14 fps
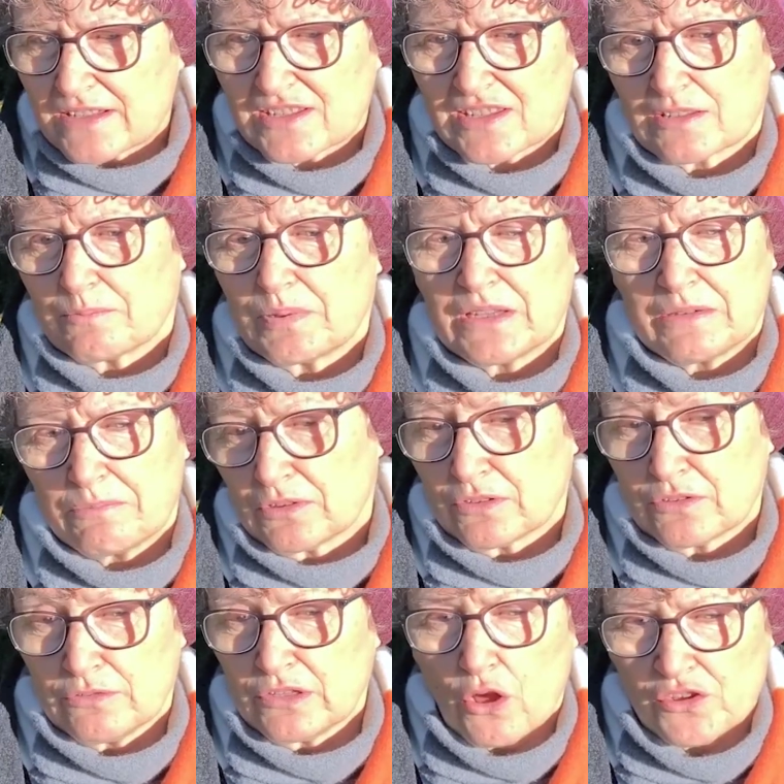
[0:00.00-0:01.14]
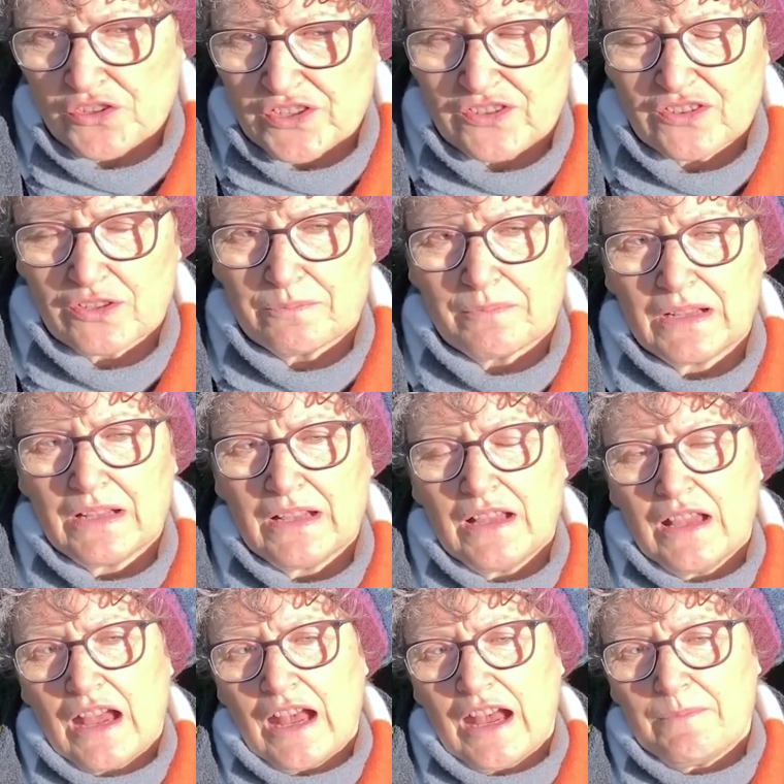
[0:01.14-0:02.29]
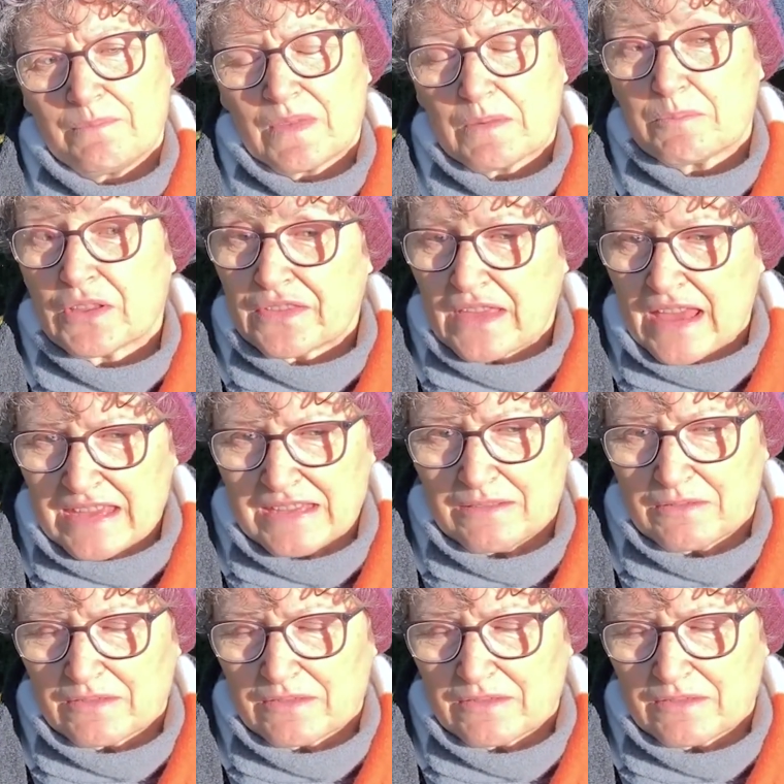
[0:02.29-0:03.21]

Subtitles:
to the people who lost them, but they